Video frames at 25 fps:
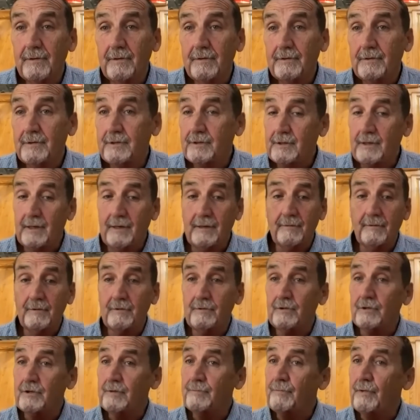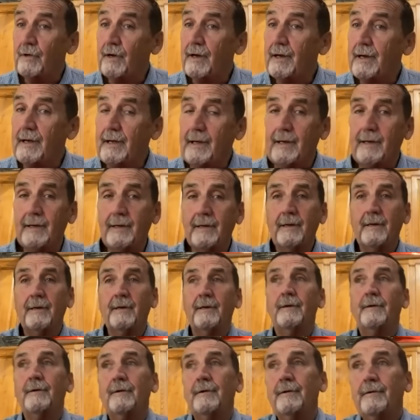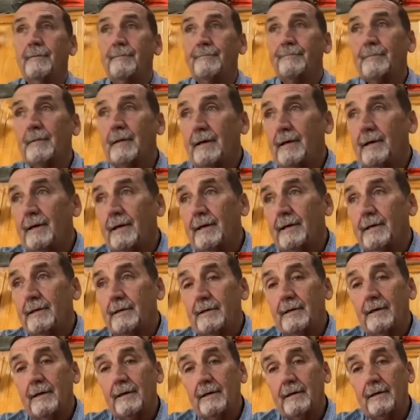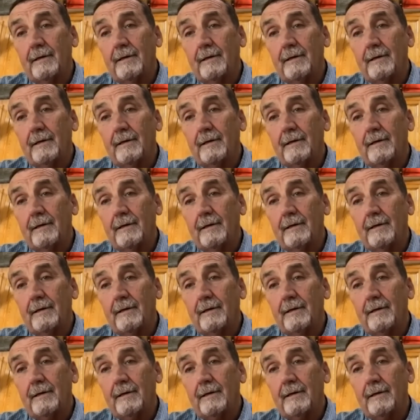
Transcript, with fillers: So just pray, and